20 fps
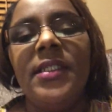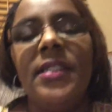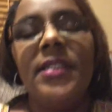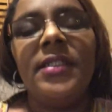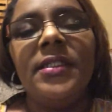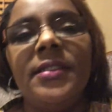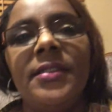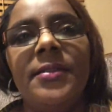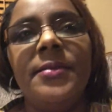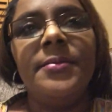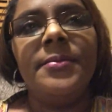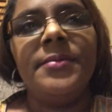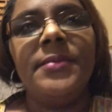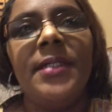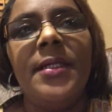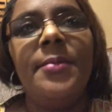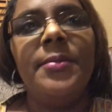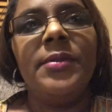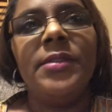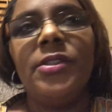
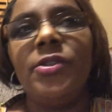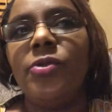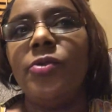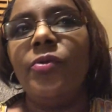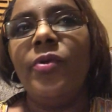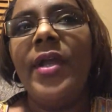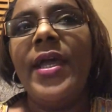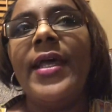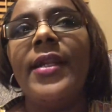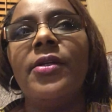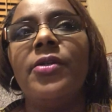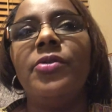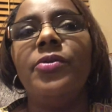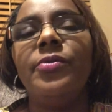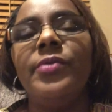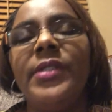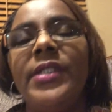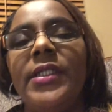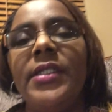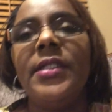I'm a little radical
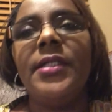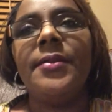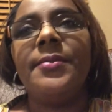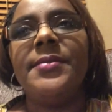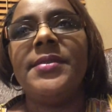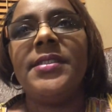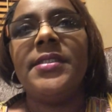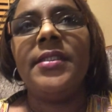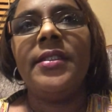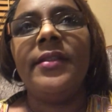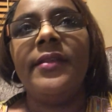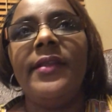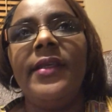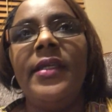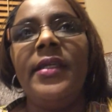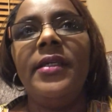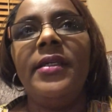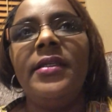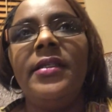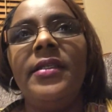when it comes to
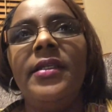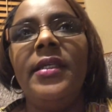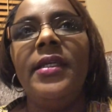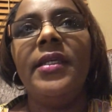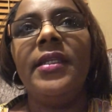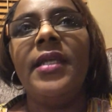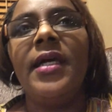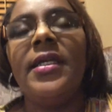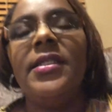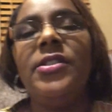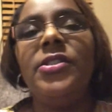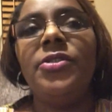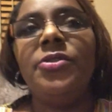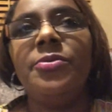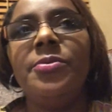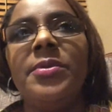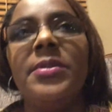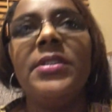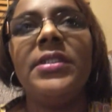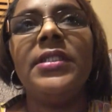that, and I do
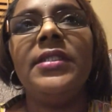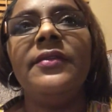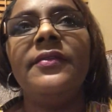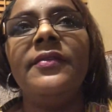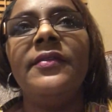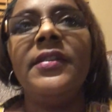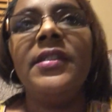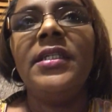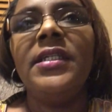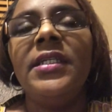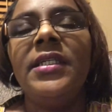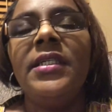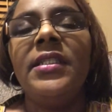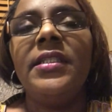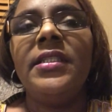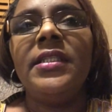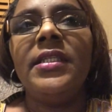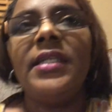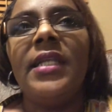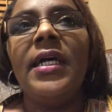believe
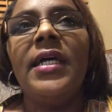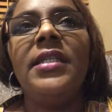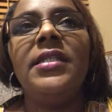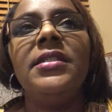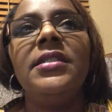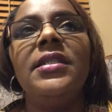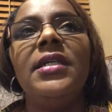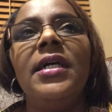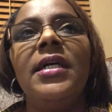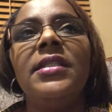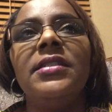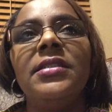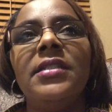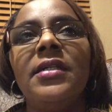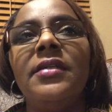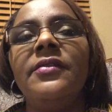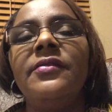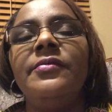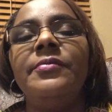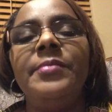that I
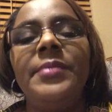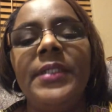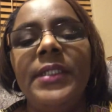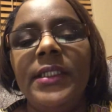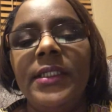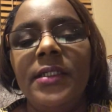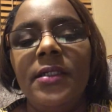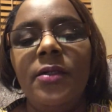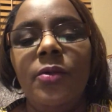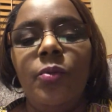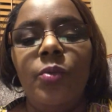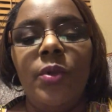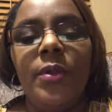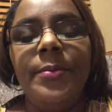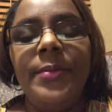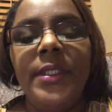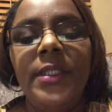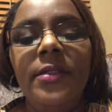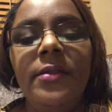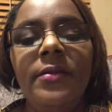love being a
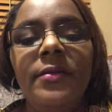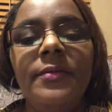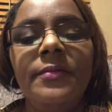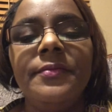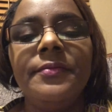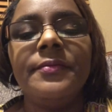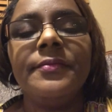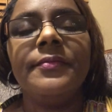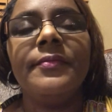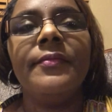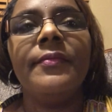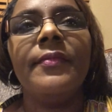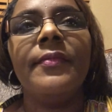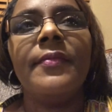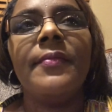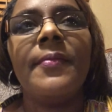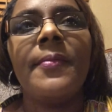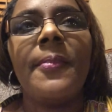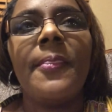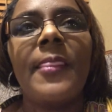woman.
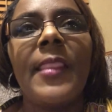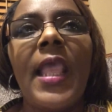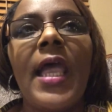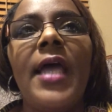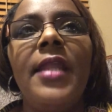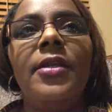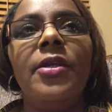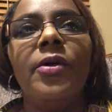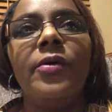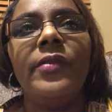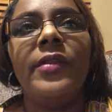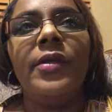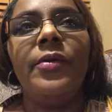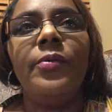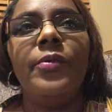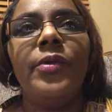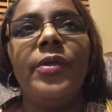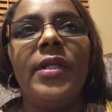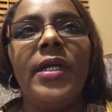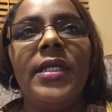I know
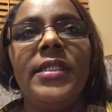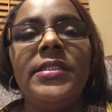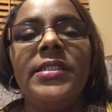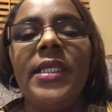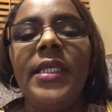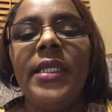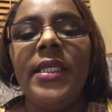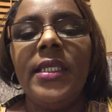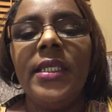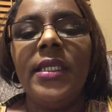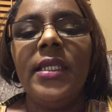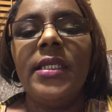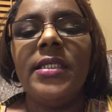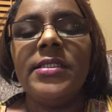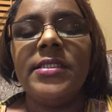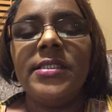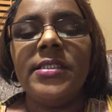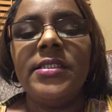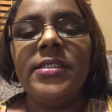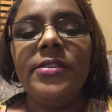that we're not taking
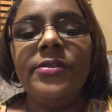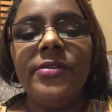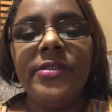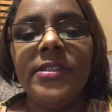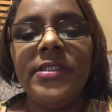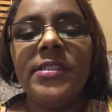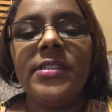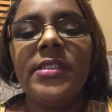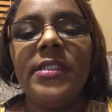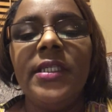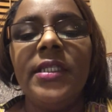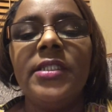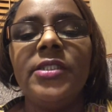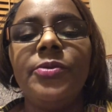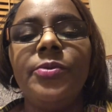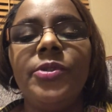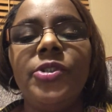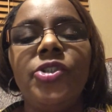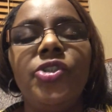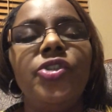as seriously
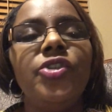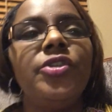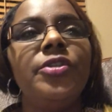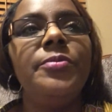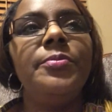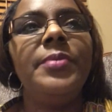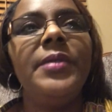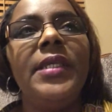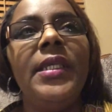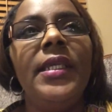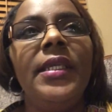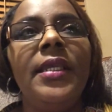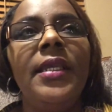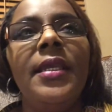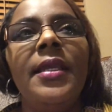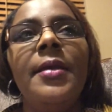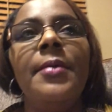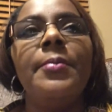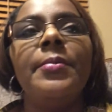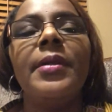as we should be,
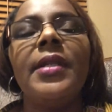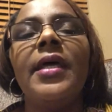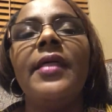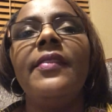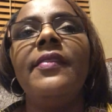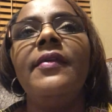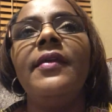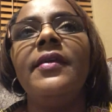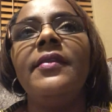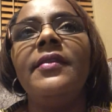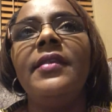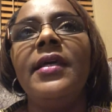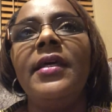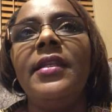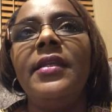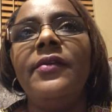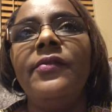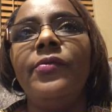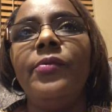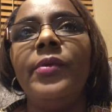but I think
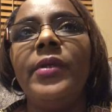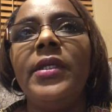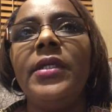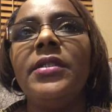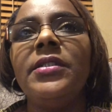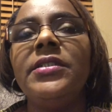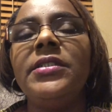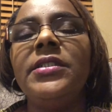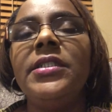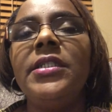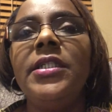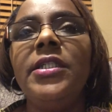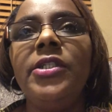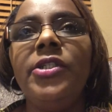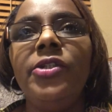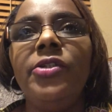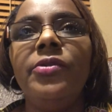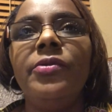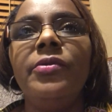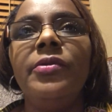that if we
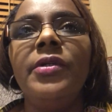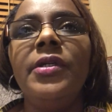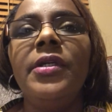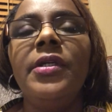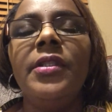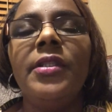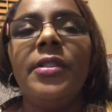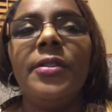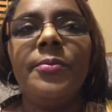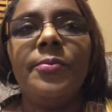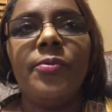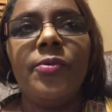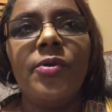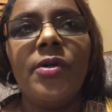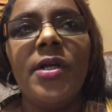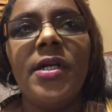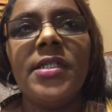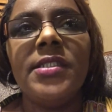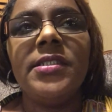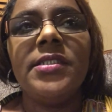continue the
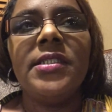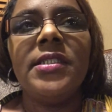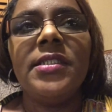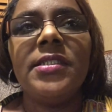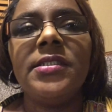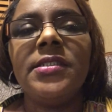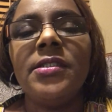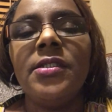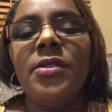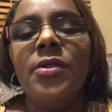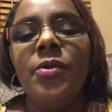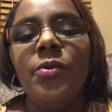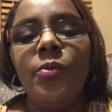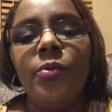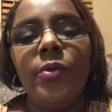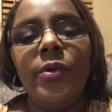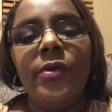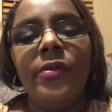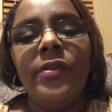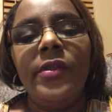process
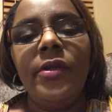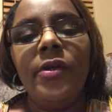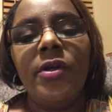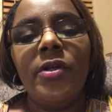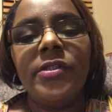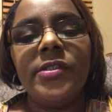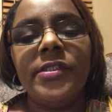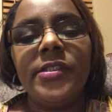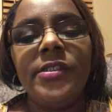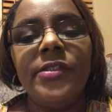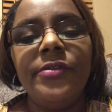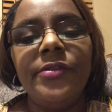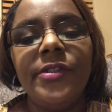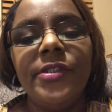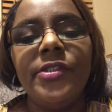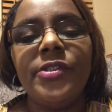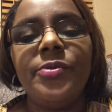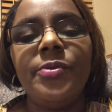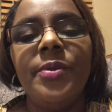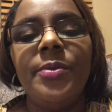where there are
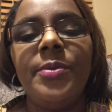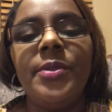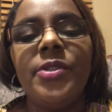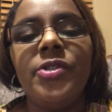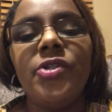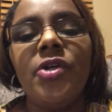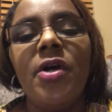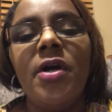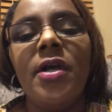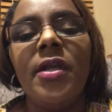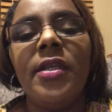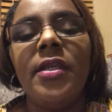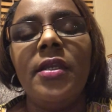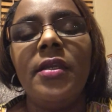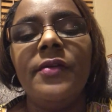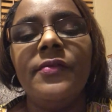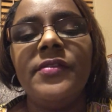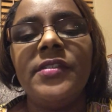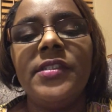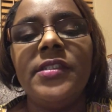serious women talking
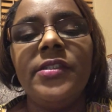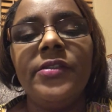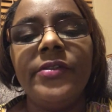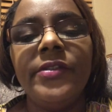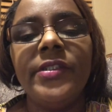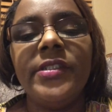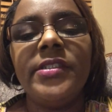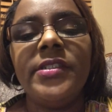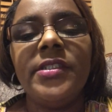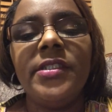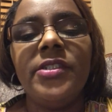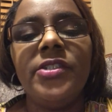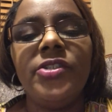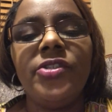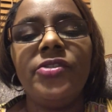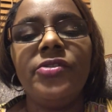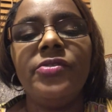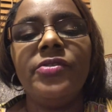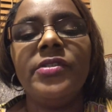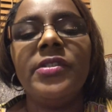of serious
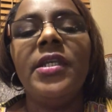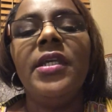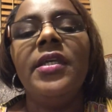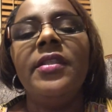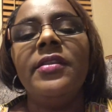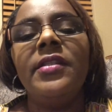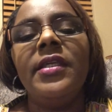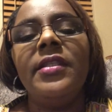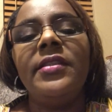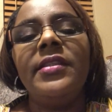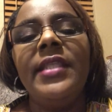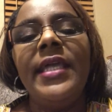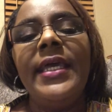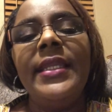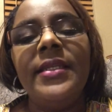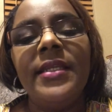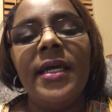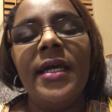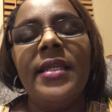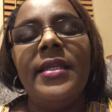issues,
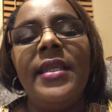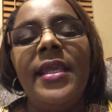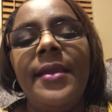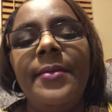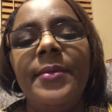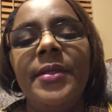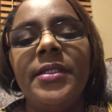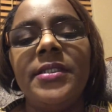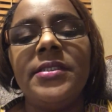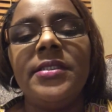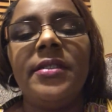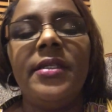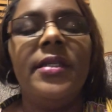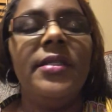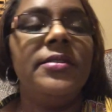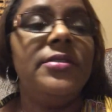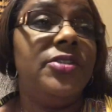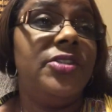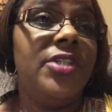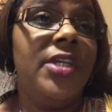that dynamic
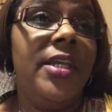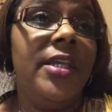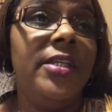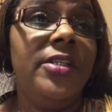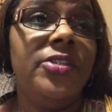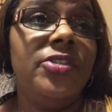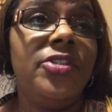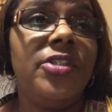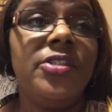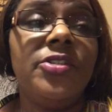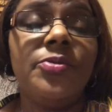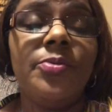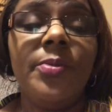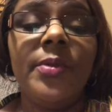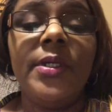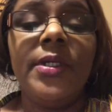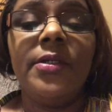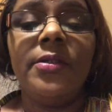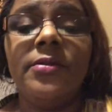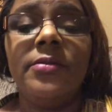can change as
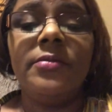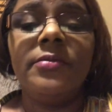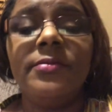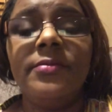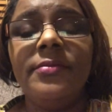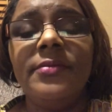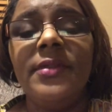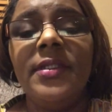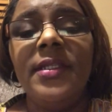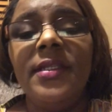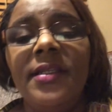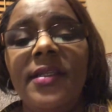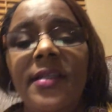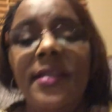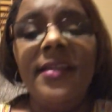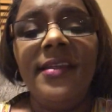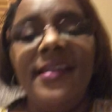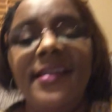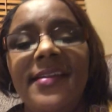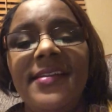well.
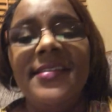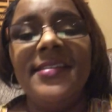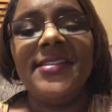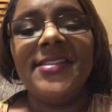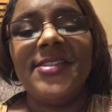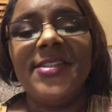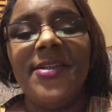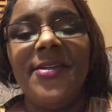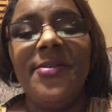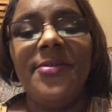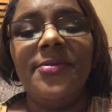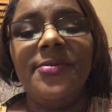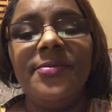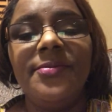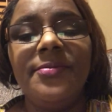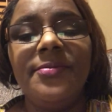And so